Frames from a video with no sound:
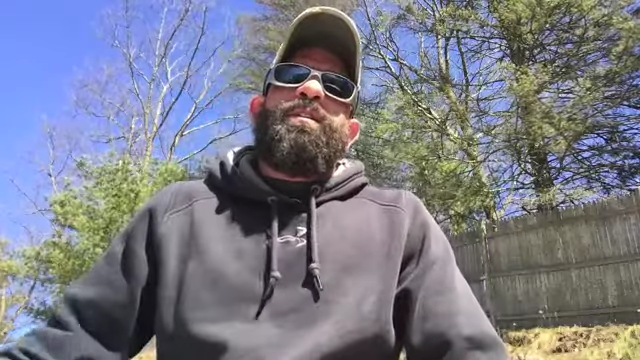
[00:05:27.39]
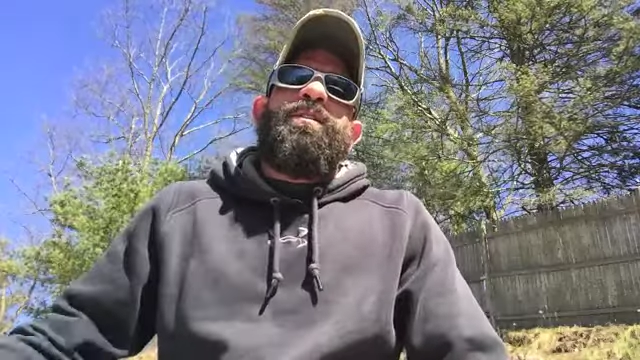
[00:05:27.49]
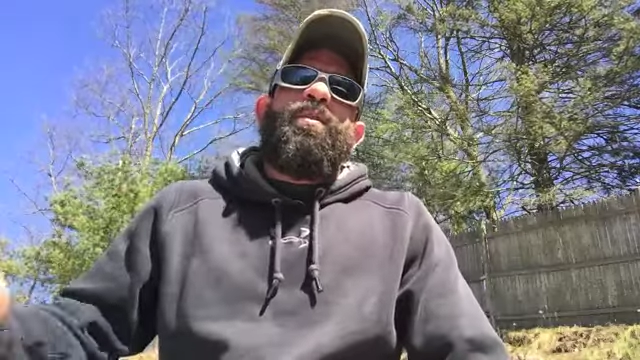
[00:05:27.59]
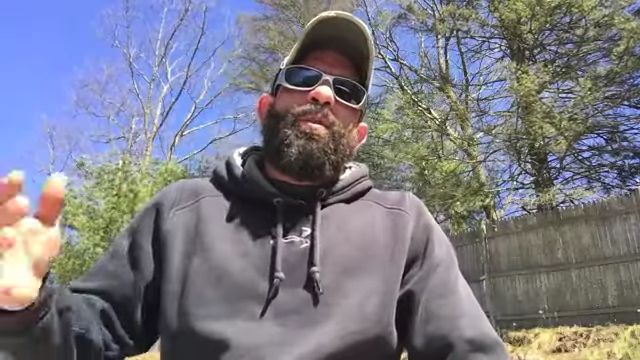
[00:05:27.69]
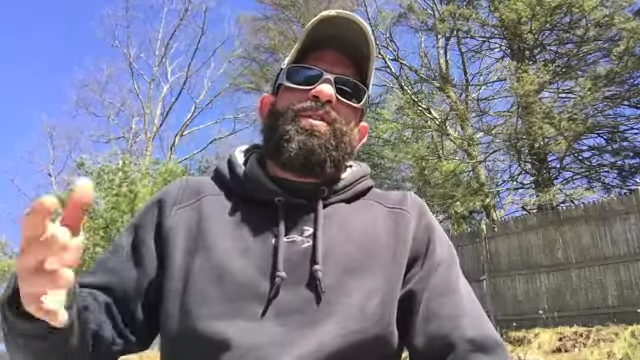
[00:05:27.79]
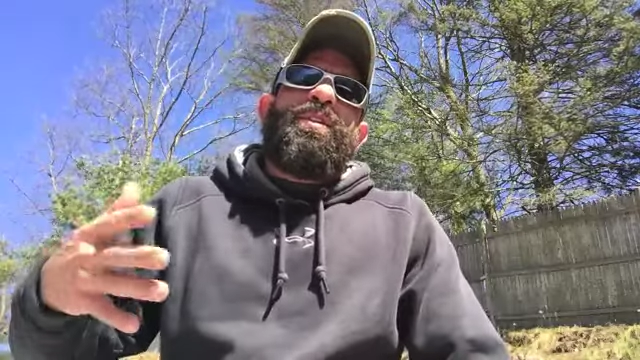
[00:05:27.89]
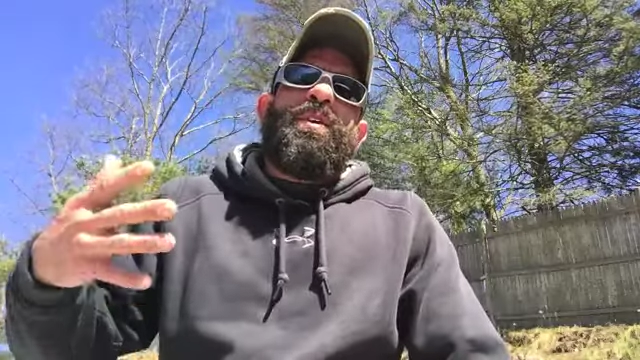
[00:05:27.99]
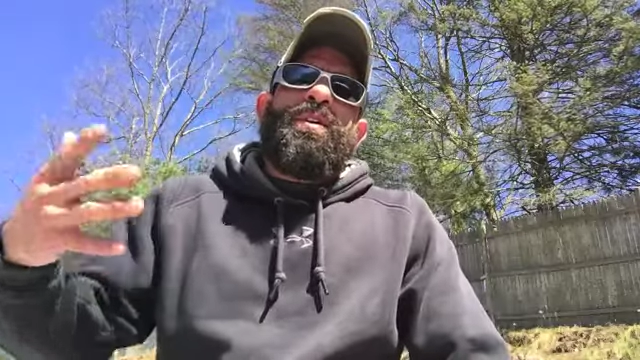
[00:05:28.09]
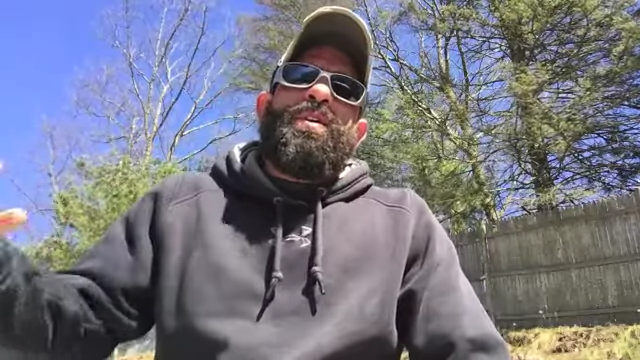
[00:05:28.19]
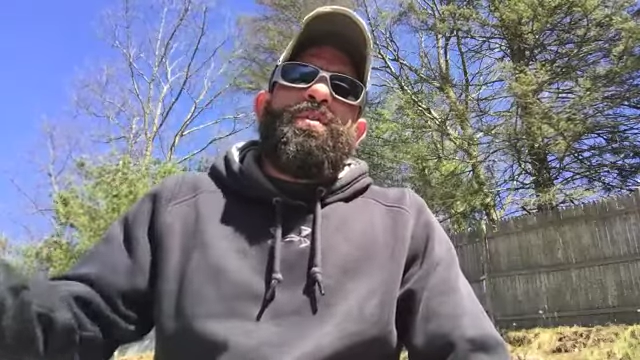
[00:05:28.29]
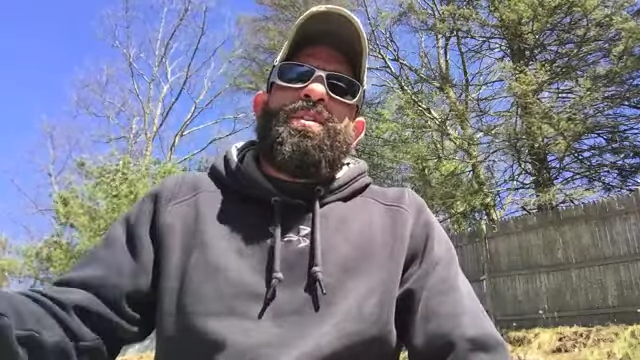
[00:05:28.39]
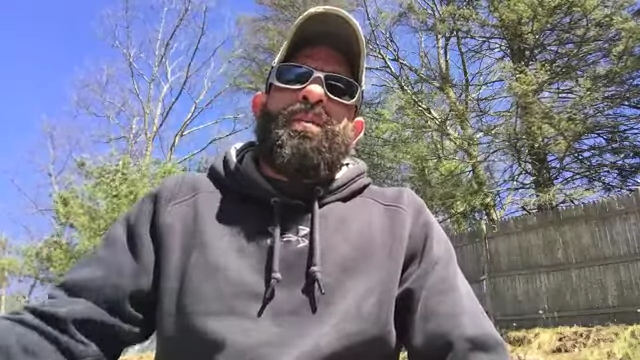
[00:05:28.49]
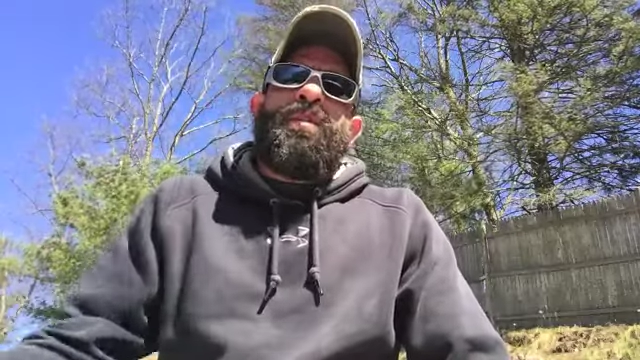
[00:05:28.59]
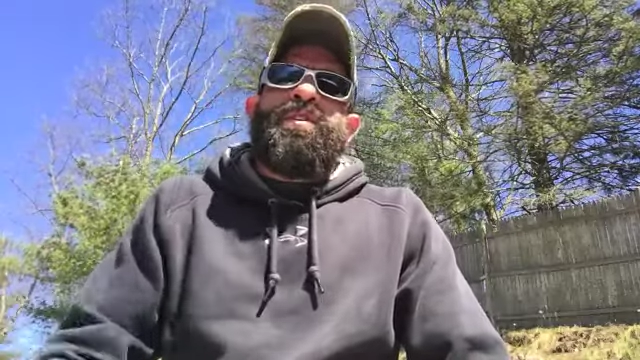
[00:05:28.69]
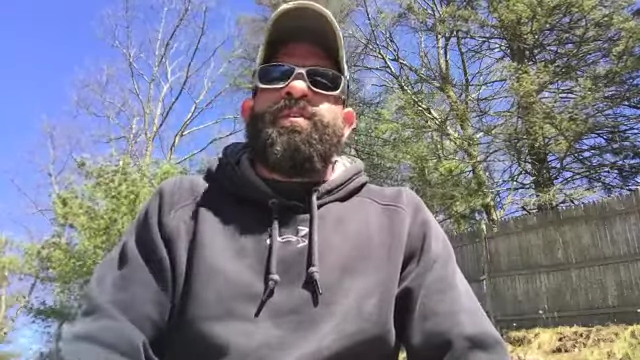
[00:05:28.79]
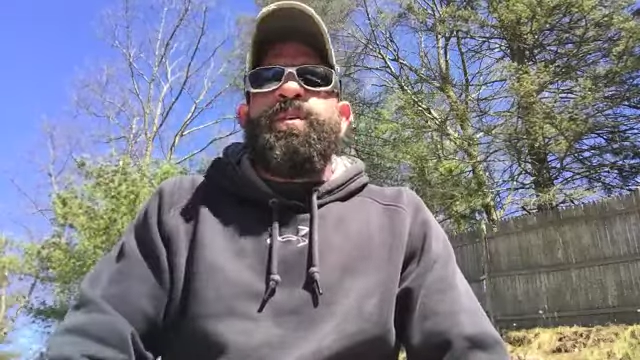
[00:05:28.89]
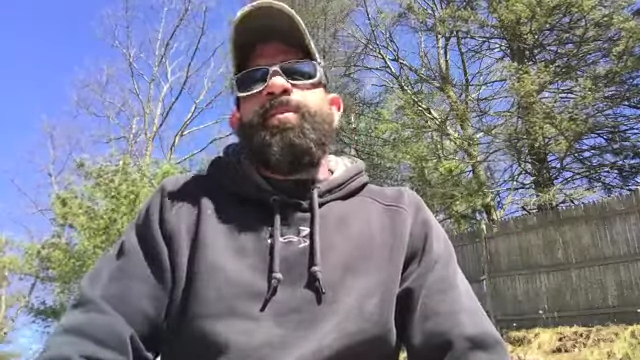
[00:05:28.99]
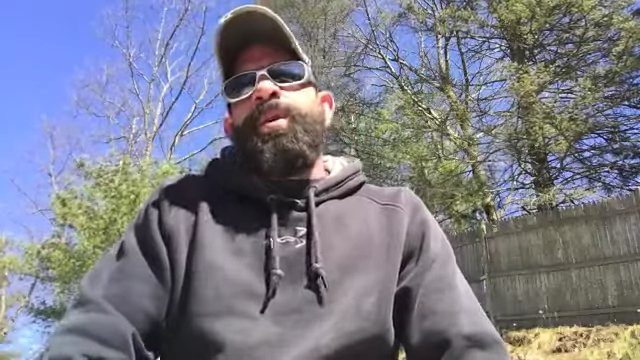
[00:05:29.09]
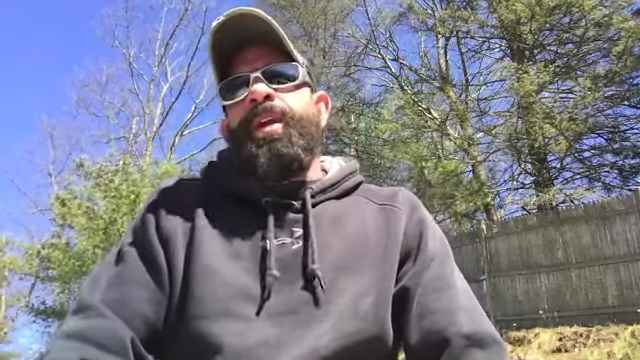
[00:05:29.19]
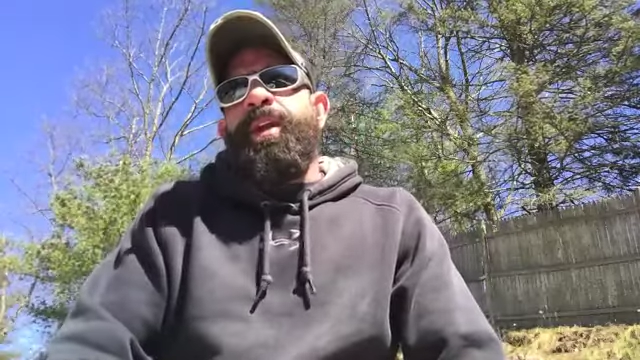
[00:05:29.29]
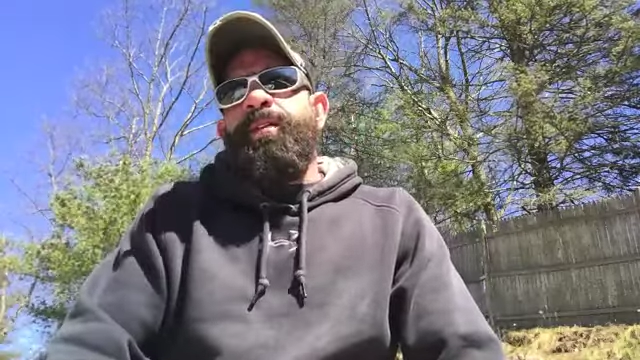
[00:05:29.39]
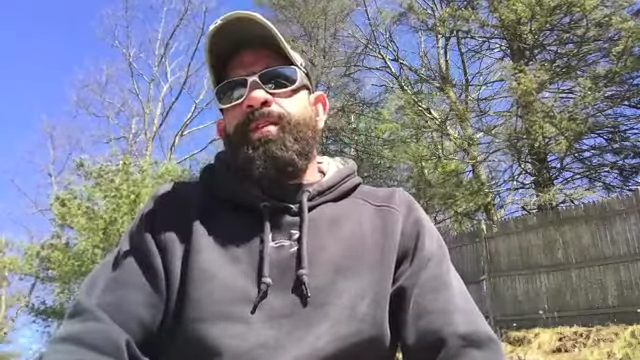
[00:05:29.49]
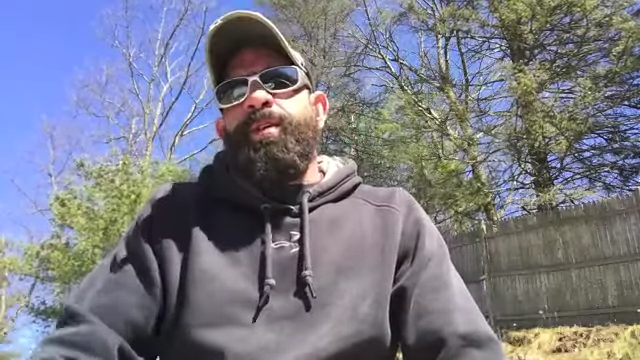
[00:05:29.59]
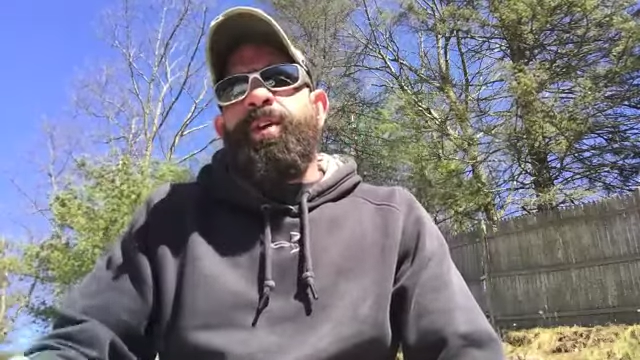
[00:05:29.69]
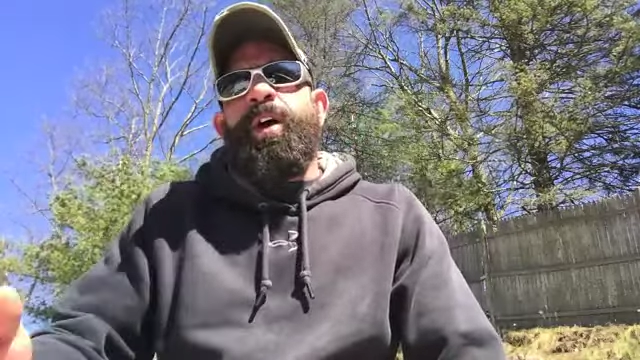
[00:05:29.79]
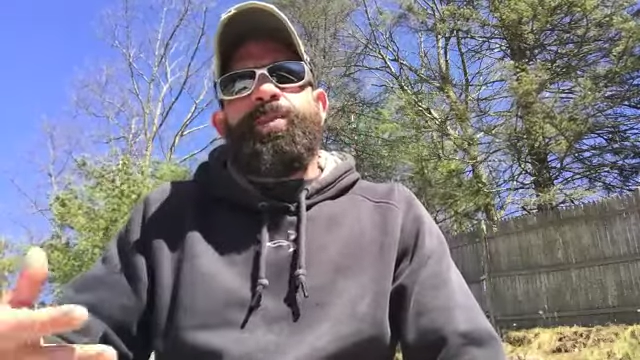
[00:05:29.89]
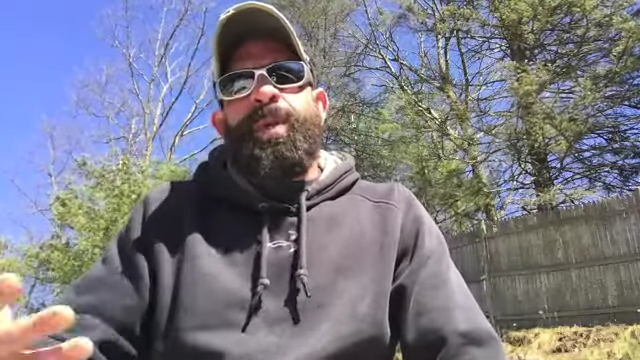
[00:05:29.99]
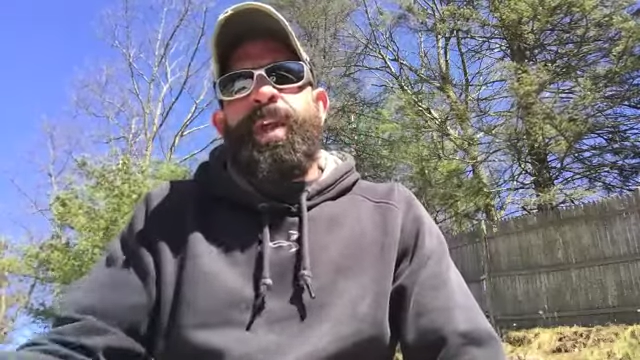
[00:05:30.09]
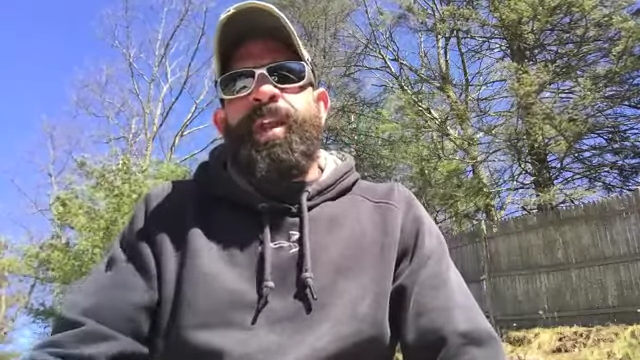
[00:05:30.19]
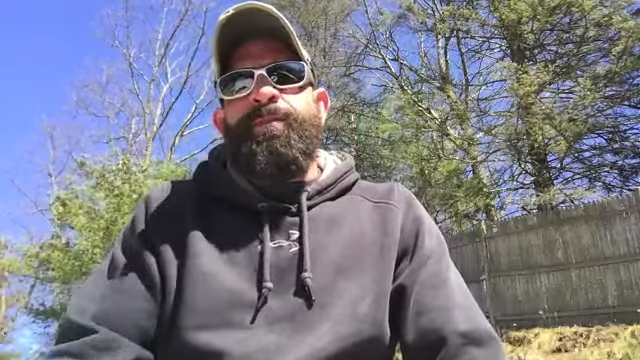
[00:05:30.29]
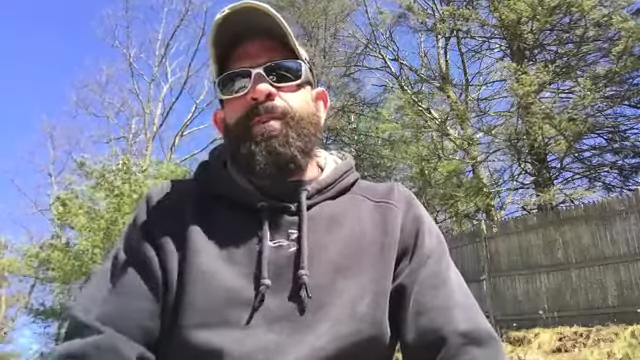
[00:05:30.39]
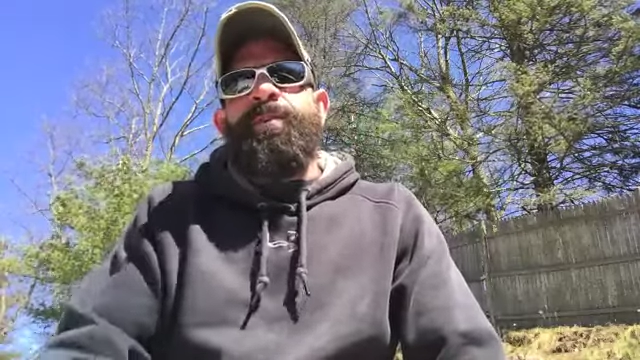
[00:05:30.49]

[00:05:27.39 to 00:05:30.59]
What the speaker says: you will see a huge difference in your dog's behavior.